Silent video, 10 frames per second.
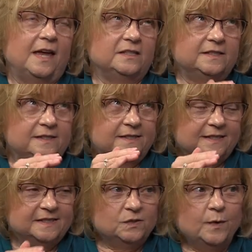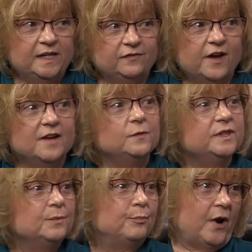to 6:25
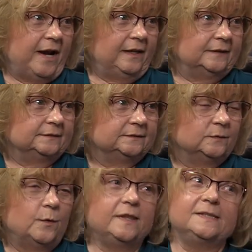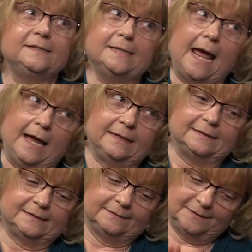with a break, with
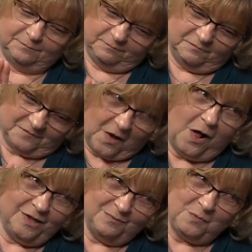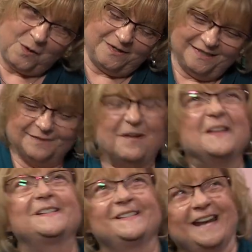snacks, all important snacks.